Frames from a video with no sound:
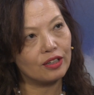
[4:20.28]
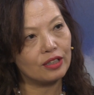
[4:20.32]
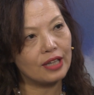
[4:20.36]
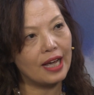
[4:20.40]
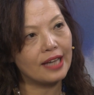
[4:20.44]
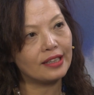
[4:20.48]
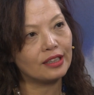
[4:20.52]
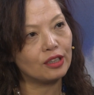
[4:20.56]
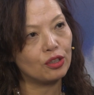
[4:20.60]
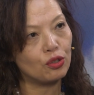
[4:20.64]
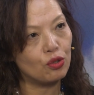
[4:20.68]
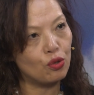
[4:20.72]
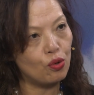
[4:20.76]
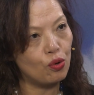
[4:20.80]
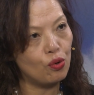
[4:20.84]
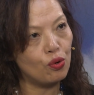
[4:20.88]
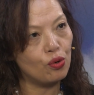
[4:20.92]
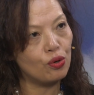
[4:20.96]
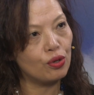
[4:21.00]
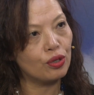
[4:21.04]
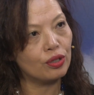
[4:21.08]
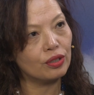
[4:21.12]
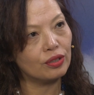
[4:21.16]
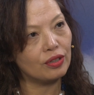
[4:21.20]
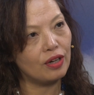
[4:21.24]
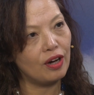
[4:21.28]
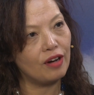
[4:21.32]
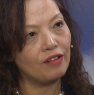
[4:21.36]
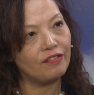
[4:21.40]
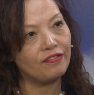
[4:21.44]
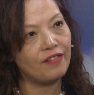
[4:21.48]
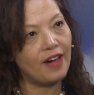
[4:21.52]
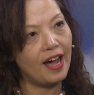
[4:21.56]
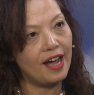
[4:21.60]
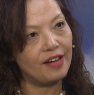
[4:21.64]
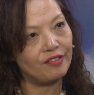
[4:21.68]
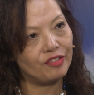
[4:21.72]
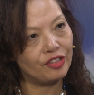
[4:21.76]
at the core
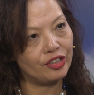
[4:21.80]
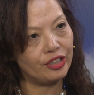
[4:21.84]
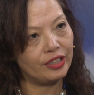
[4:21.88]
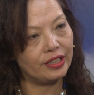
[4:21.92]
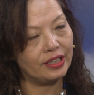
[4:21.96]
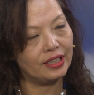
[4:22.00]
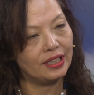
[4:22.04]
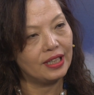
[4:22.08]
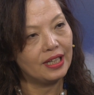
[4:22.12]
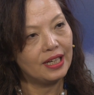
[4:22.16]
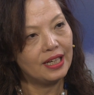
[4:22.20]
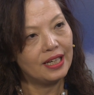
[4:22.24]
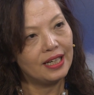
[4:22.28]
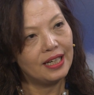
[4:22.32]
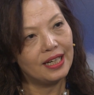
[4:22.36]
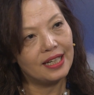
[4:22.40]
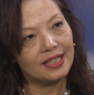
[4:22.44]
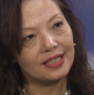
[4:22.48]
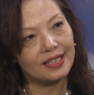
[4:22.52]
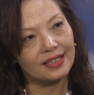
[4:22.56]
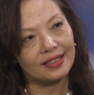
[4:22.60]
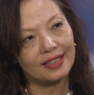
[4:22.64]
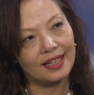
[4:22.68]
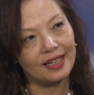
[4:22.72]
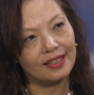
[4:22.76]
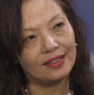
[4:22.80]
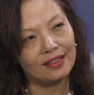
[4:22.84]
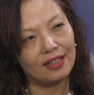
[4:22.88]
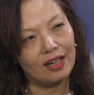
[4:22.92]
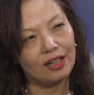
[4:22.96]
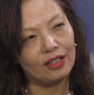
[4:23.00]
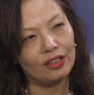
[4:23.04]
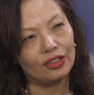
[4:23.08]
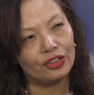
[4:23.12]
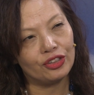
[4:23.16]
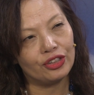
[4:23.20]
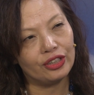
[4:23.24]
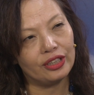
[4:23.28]
of 5G is a
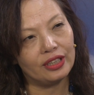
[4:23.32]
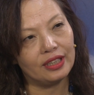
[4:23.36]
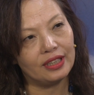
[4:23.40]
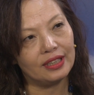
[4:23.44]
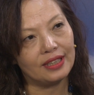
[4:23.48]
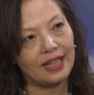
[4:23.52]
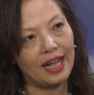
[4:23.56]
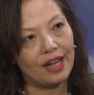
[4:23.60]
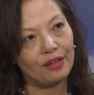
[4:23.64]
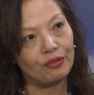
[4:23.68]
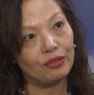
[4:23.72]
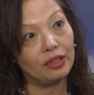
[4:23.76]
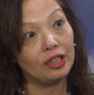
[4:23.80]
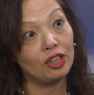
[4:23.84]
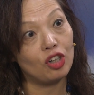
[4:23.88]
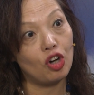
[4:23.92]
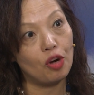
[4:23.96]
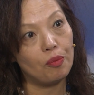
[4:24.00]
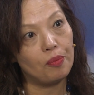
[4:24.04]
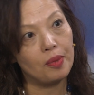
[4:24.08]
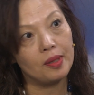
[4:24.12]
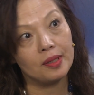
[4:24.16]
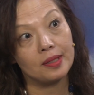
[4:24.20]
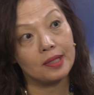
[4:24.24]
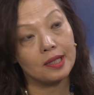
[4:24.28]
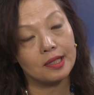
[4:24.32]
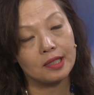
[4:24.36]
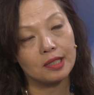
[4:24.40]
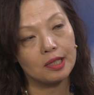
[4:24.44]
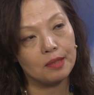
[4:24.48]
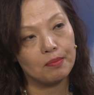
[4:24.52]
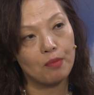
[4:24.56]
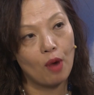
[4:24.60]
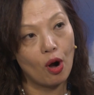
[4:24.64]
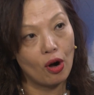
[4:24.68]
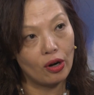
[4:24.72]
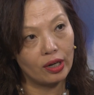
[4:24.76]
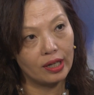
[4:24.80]
technology that really opens
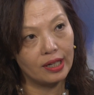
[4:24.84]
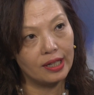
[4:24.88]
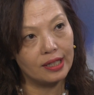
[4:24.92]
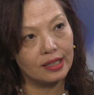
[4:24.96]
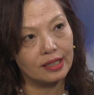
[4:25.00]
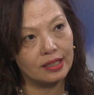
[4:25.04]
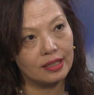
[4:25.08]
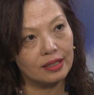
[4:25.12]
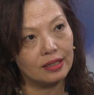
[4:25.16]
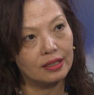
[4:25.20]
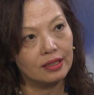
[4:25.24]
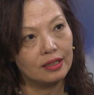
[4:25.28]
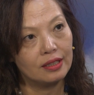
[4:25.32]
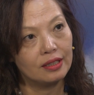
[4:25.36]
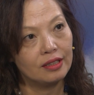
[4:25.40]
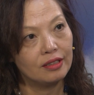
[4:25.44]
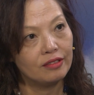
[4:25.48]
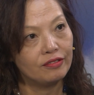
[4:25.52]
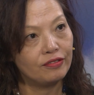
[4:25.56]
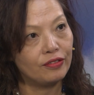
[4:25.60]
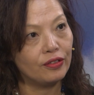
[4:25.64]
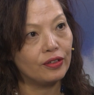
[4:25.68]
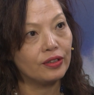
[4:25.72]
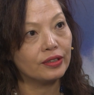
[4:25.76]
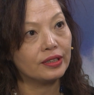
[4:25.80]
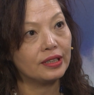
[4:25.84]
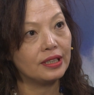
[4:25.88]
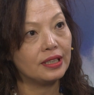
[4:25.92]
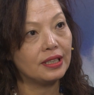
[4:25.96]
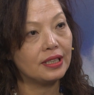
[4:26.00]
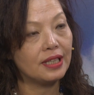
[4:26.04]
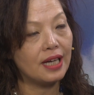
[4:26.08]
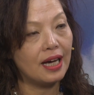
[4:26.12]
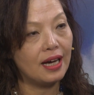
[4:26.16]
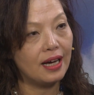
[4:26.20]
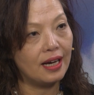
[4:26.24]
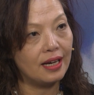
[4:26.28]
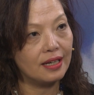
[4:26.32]
the market for
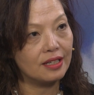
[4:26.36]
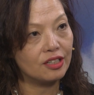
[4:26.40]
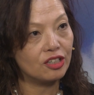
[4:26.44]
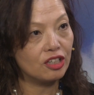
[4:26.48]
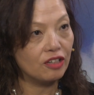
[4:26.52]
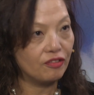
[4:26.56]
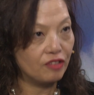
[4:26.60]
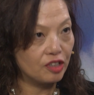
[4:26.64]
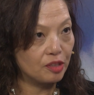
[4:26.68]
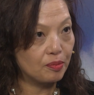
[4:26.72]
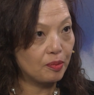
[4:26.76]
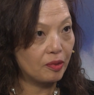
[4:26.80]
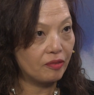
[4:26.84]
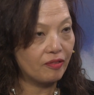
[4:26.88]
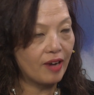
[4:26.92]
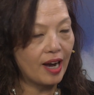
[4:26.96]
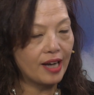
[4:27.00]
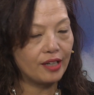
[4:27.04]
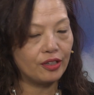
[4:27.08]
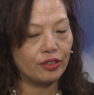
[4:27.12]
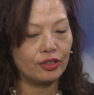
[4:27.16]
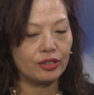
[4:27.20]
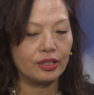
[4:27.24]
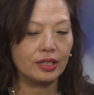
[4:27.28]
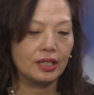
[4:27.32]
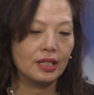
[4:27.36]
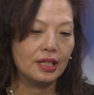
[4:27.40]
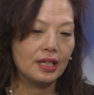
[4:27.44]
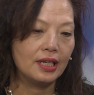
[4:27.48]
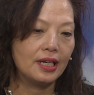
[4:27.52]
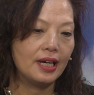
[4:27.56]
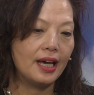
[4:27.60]
the service providers.